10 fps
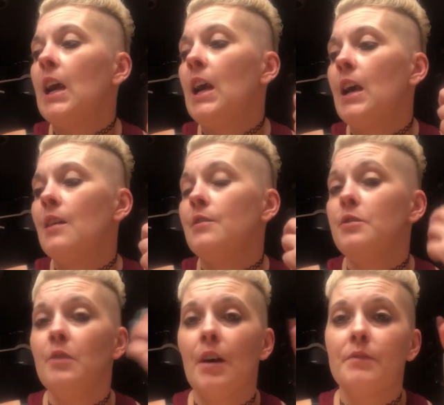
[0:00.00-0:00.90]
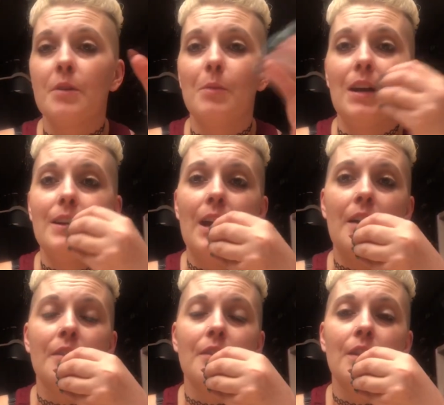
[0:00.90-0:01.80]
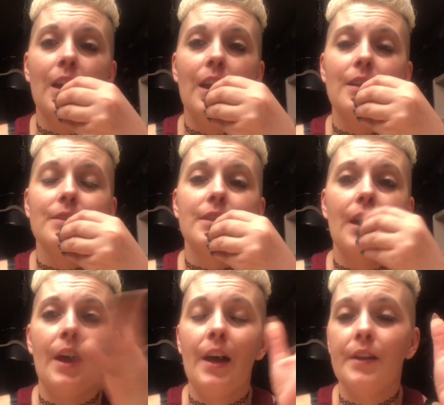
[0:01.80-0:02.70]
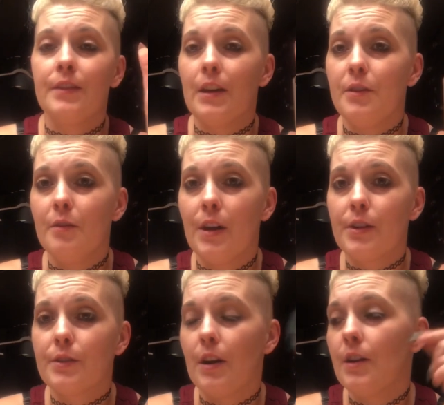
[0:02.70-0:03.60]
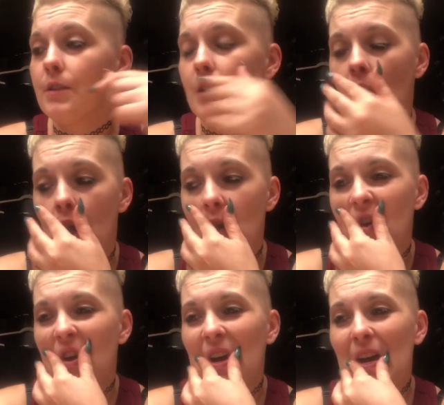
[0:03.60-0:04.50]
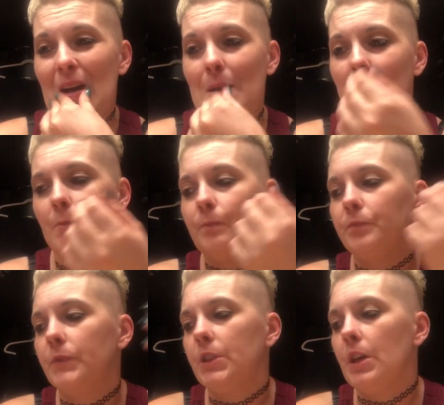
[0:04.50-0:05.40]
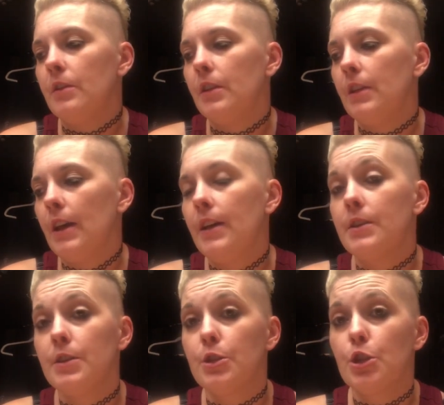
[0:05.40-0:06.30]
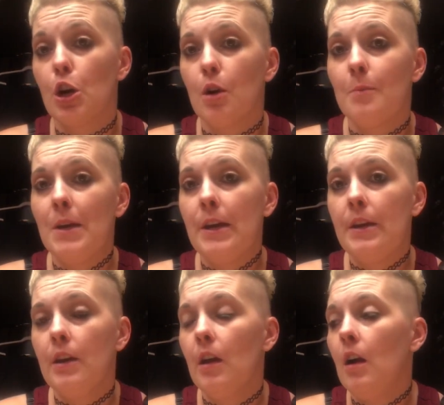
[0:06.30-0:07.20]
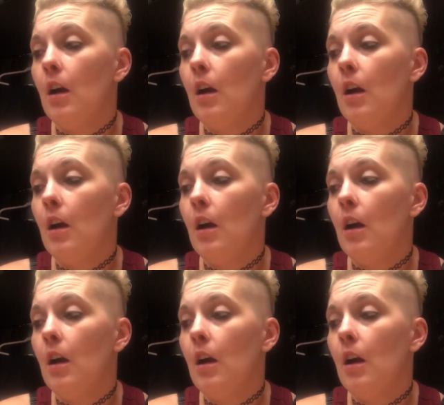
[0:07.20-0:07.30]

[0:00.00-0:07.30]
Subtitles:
And you have to bite down on it, and they do x-rays. So that they can determine